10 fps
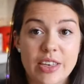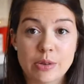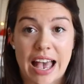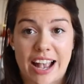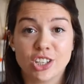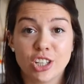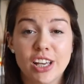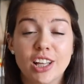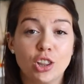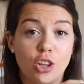There's
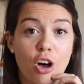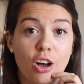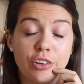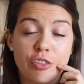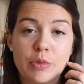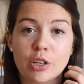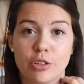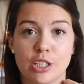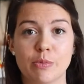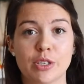actually a lot from the
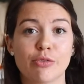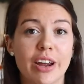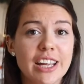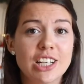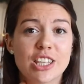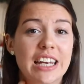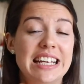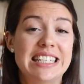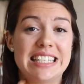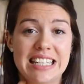Christmas range that
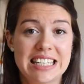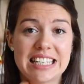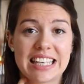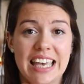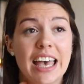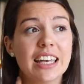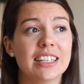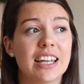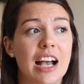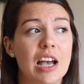I didn't
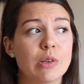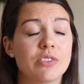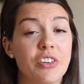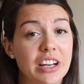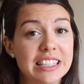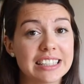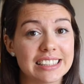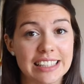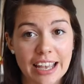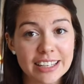get. I was very
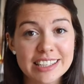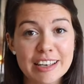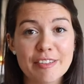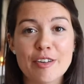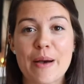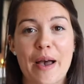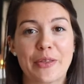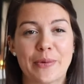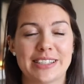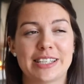selective about
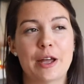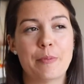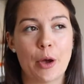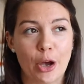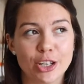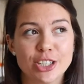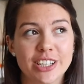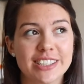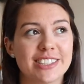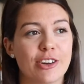the ones that I
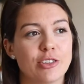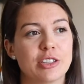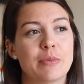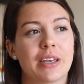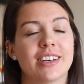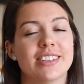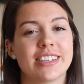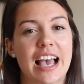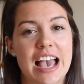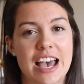purchased only
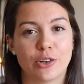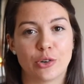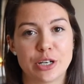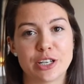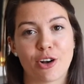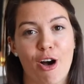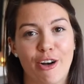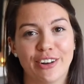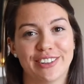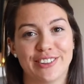because I had already
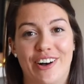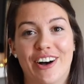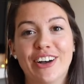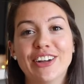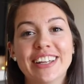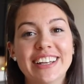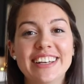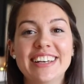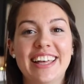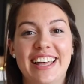got a lot
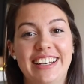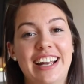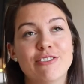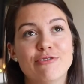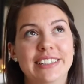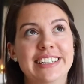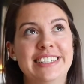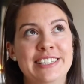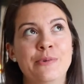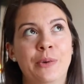and I really
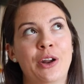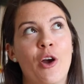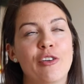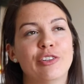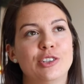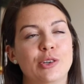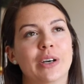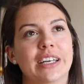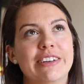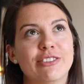didn't want to overdo
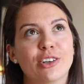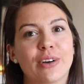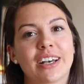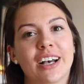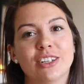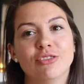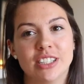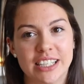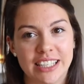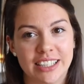it. Even though I kind of
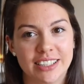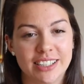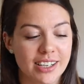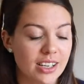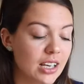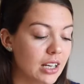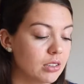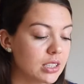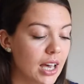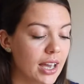did, I
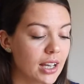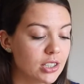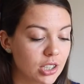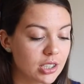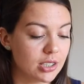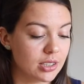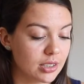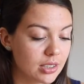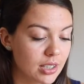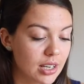was like,
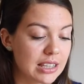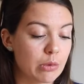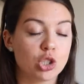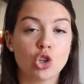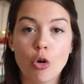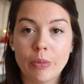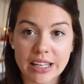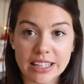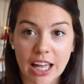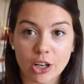there were so
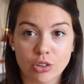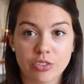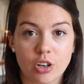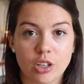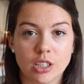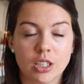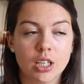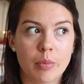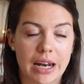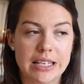many that I could have gotten,
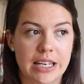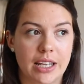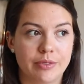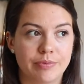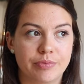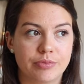but I didn't.